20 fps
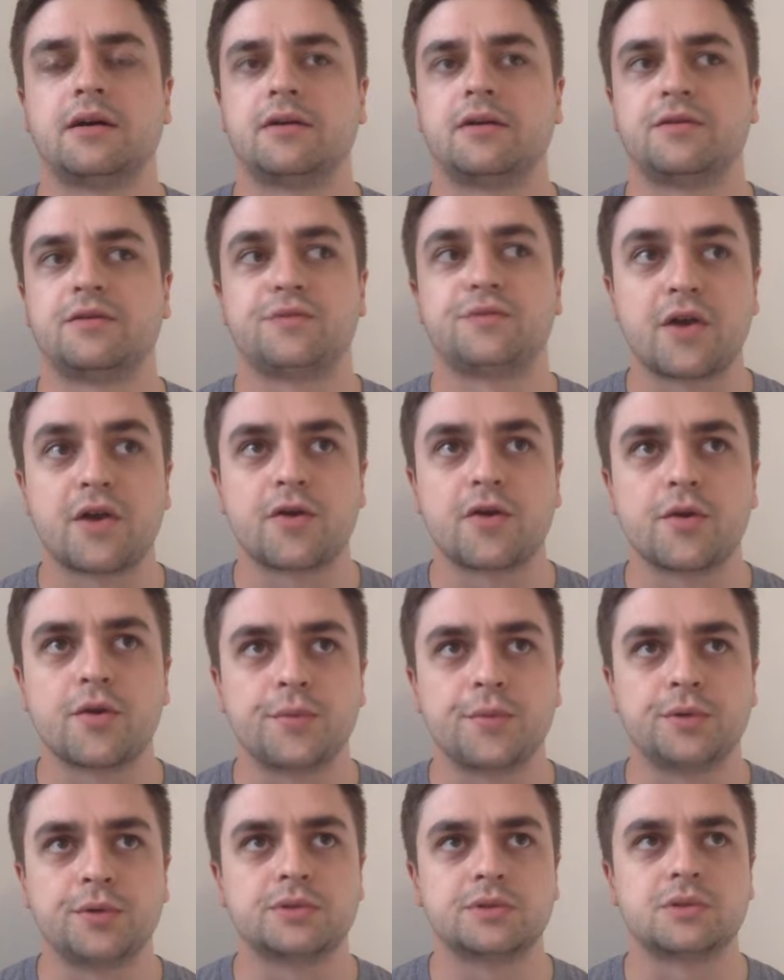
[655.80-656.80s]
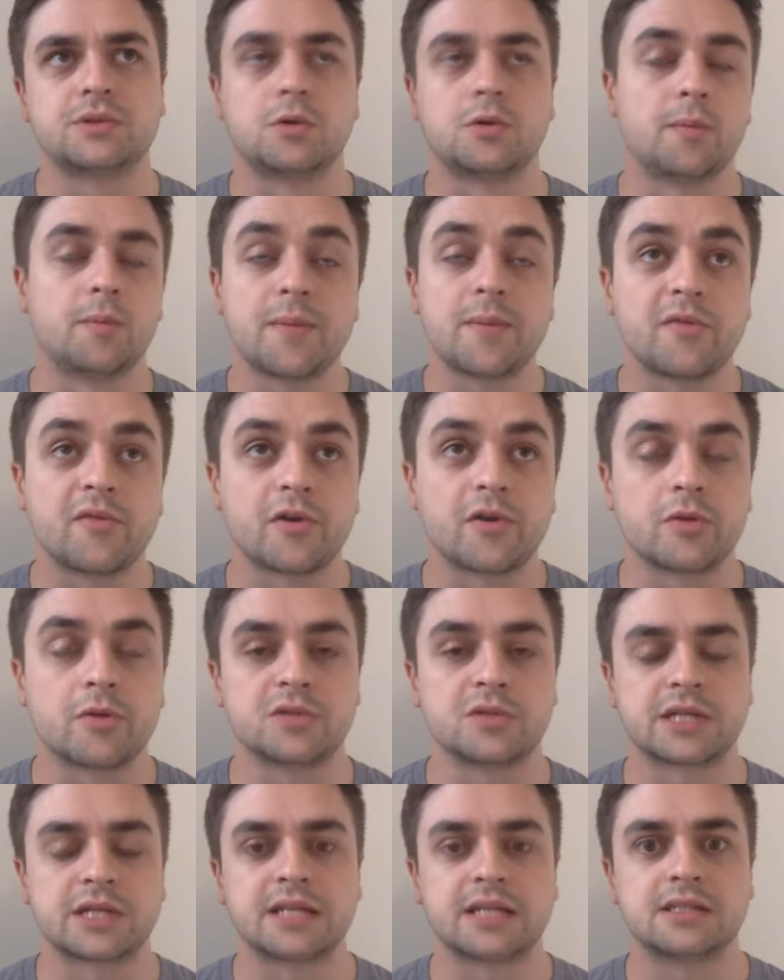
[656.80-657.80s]
variables or member
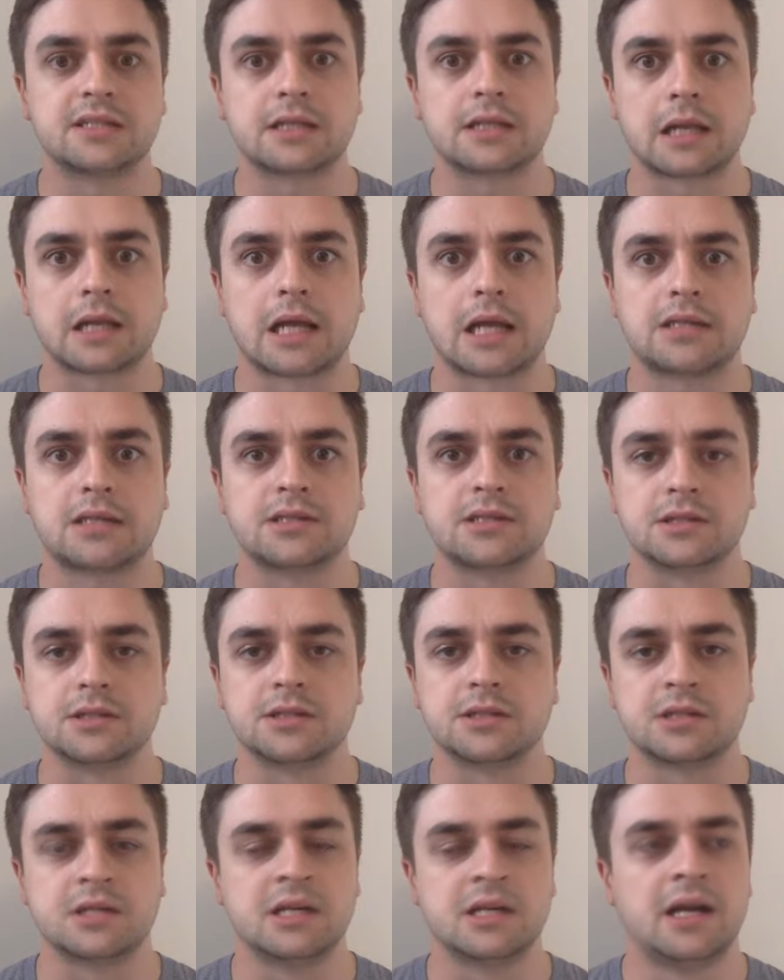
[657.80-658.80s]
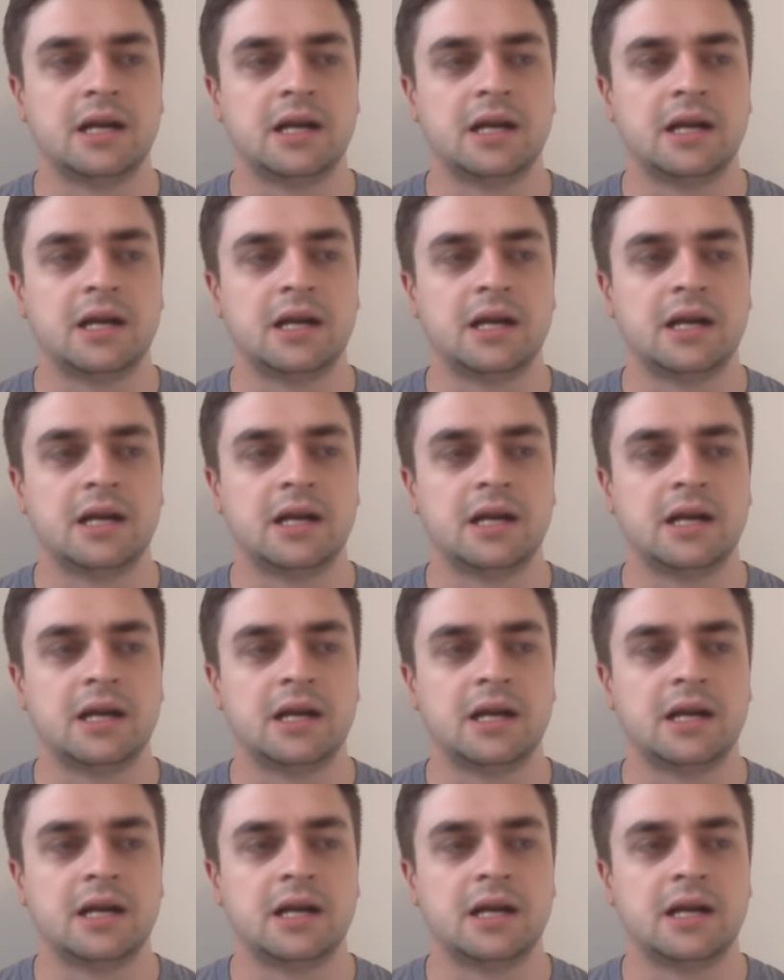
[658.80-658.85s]
variables against classes.